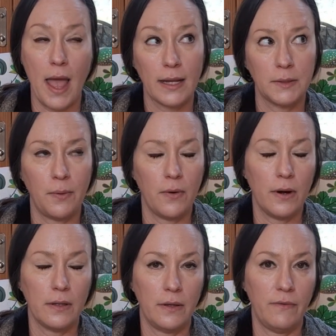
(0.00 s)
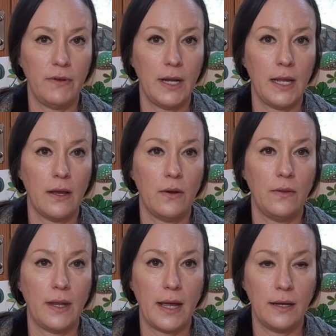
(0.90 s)
export the video
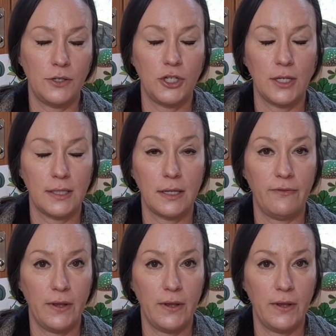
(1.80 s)
that I just